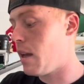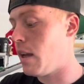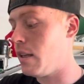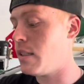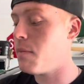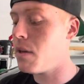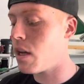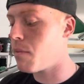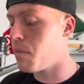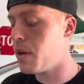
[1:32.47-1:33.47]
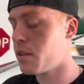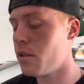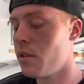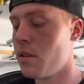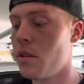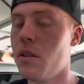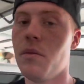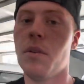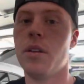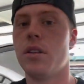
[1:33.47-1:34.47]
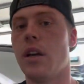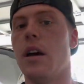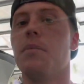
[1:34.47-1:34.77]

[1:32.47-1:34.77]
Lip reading: he sent me a couple pictures, which I'll